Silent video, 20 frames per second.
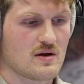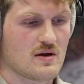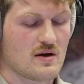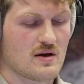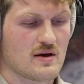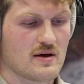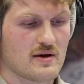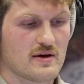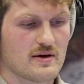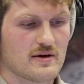
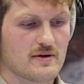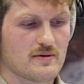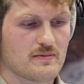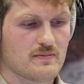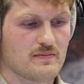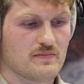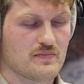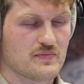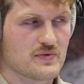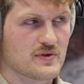
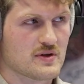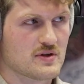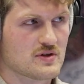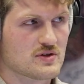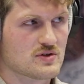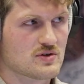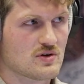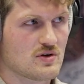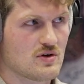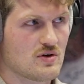
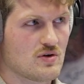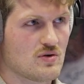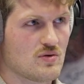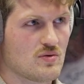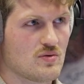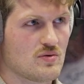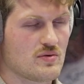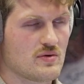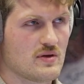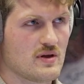
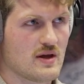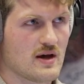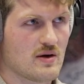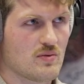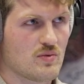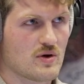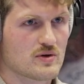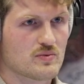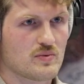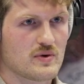
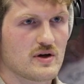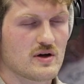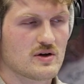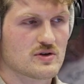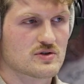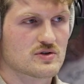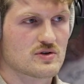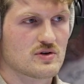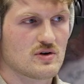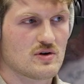What we
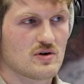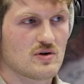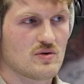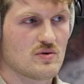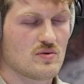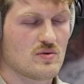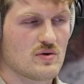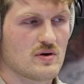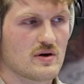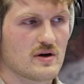
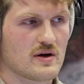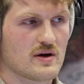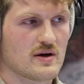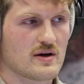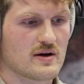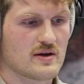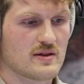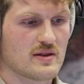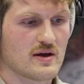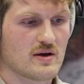also
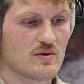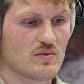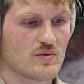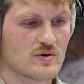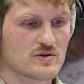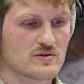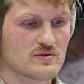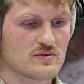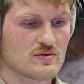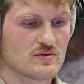then
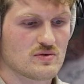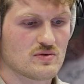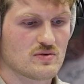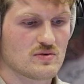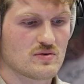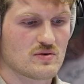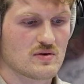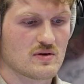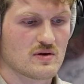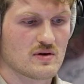want
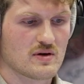to